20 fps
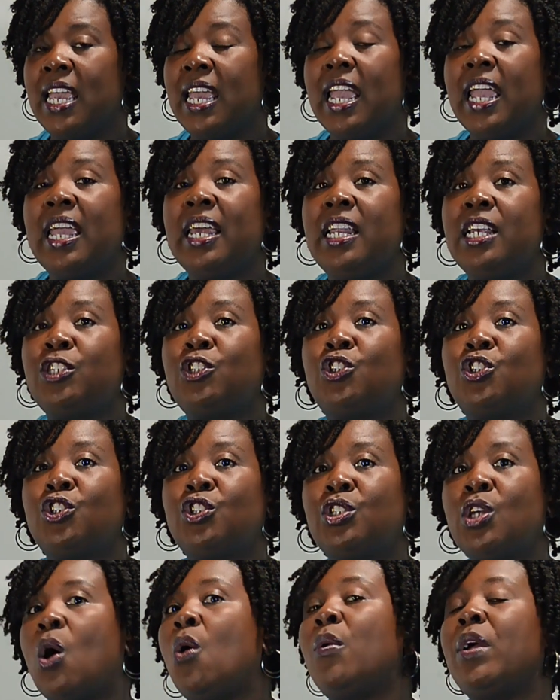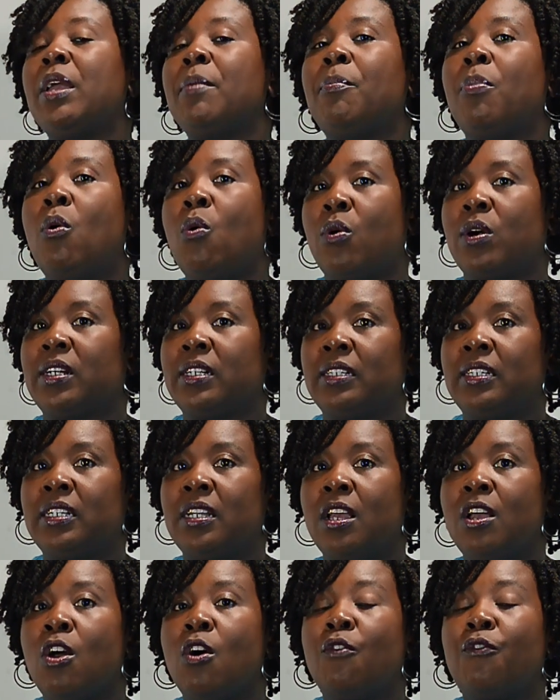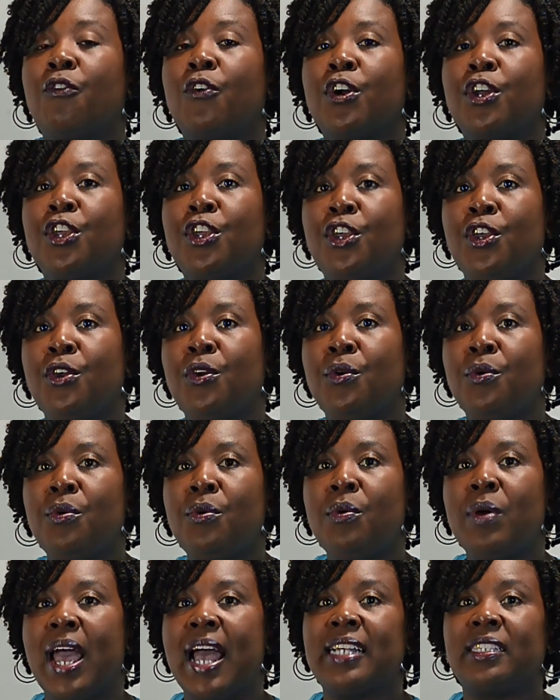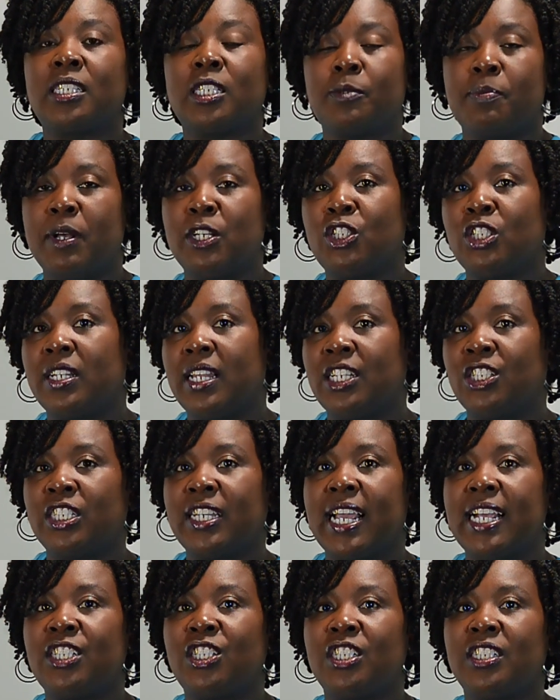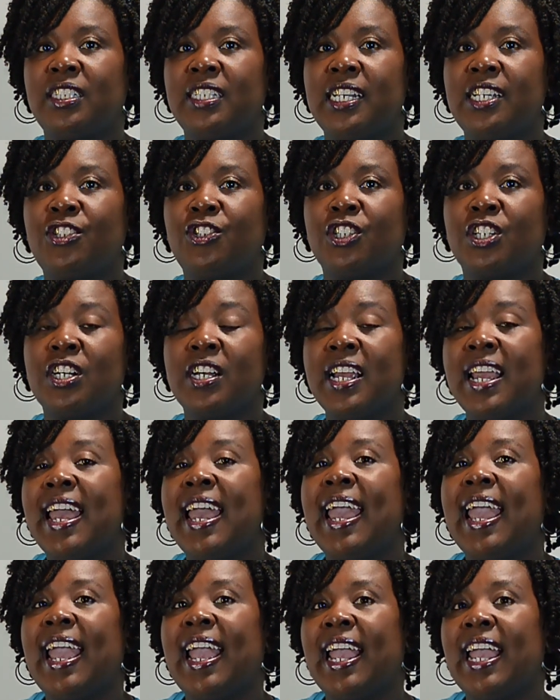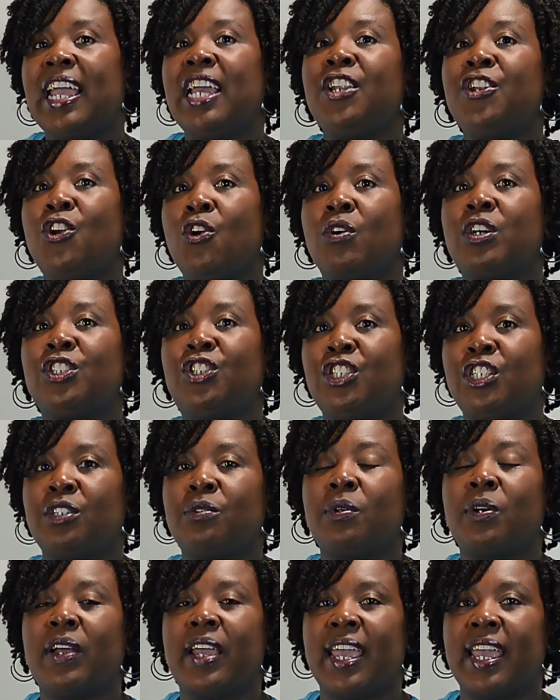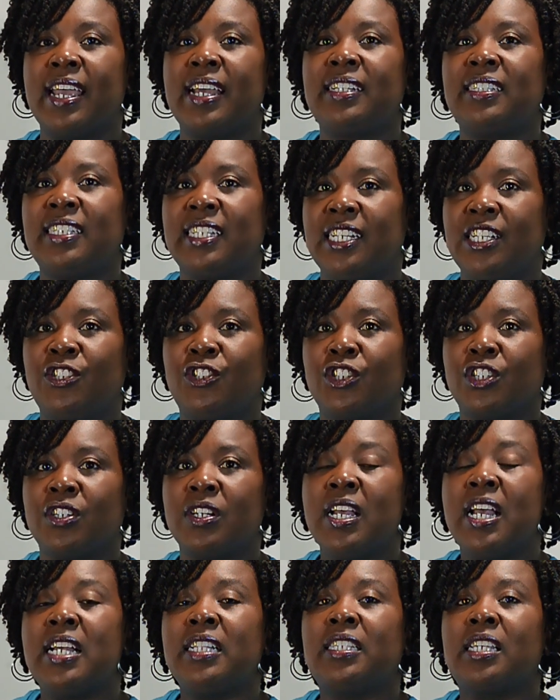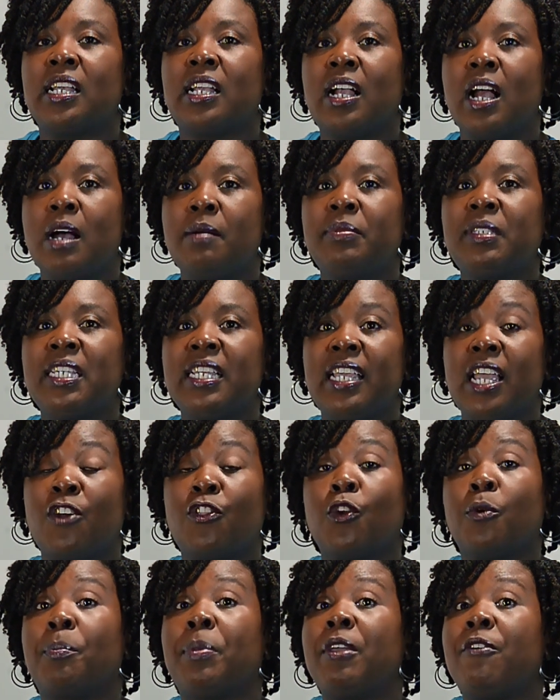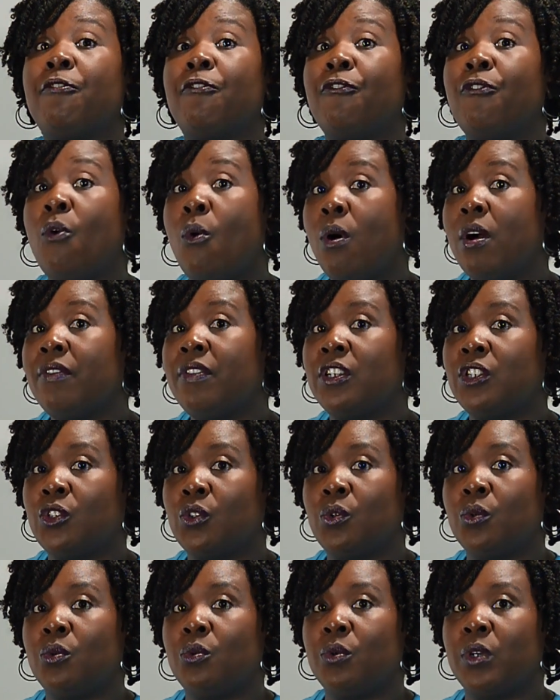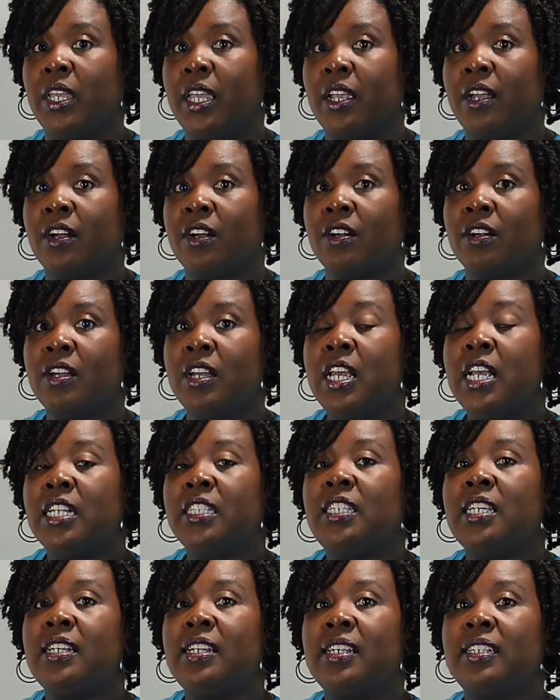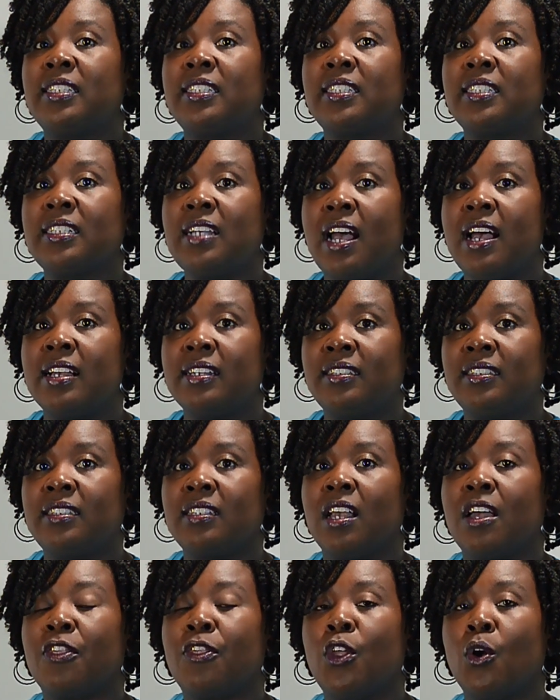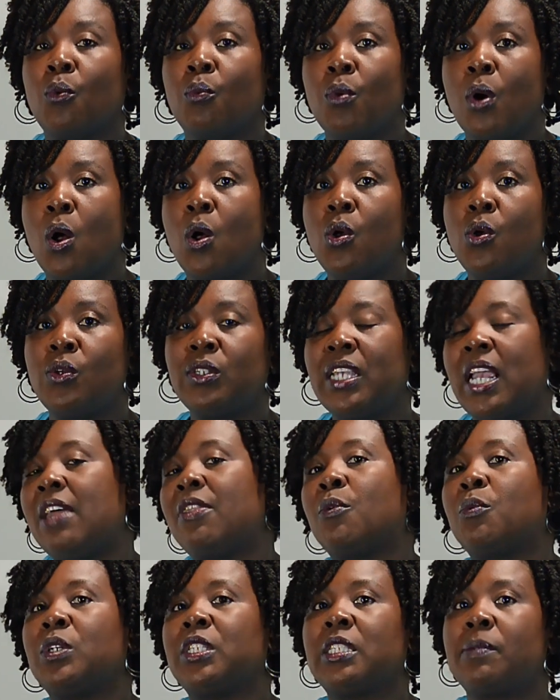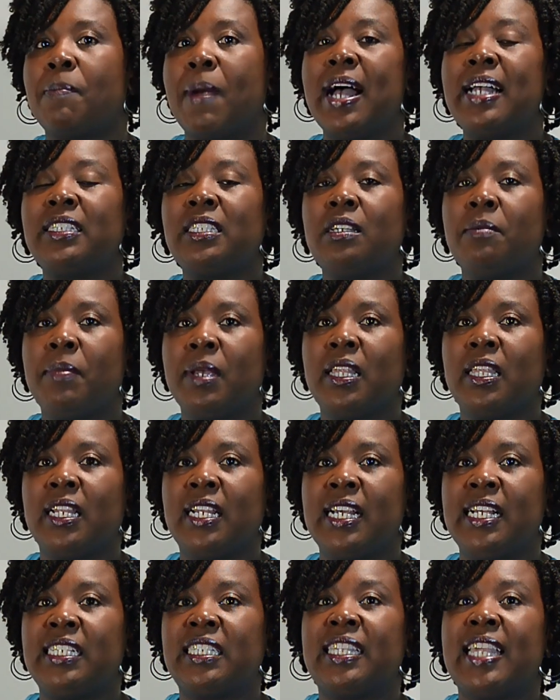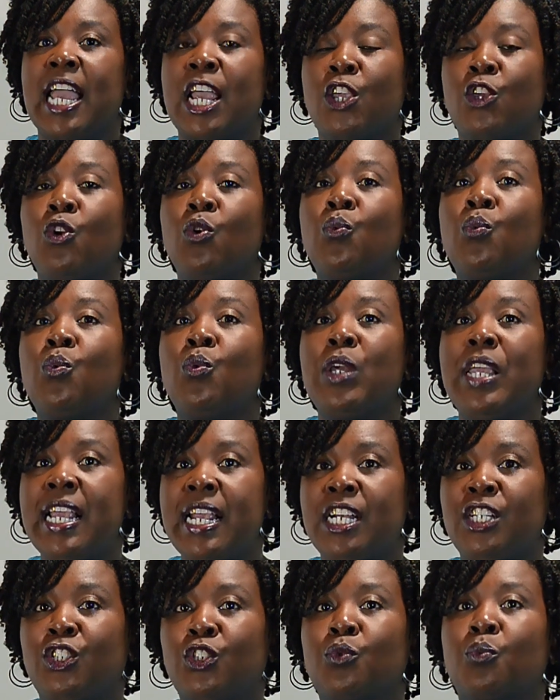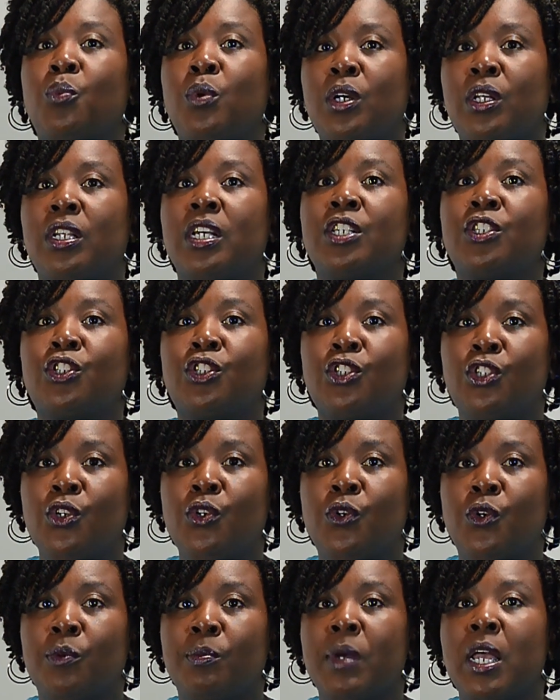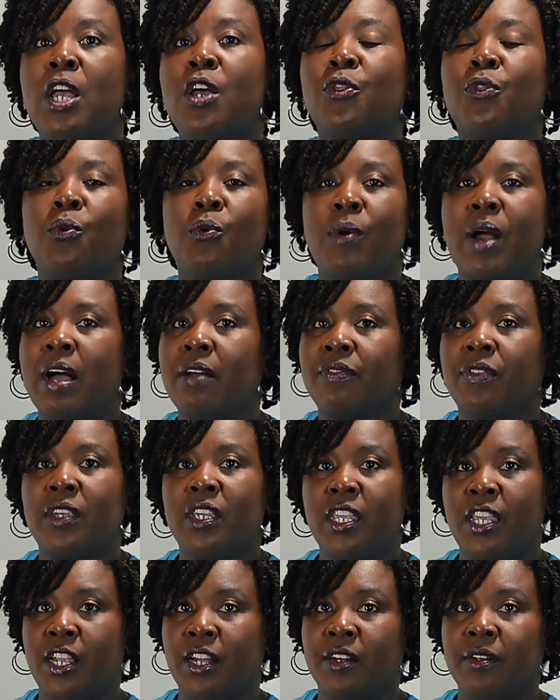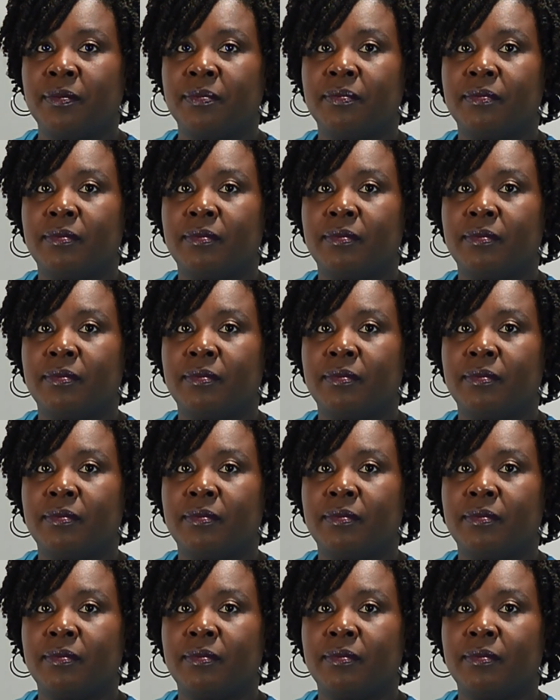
It is so important for you as a special education teacher and your general ed teacher to come together before the school year to discuss the roles and responsibilities that you each will assume throughout the year.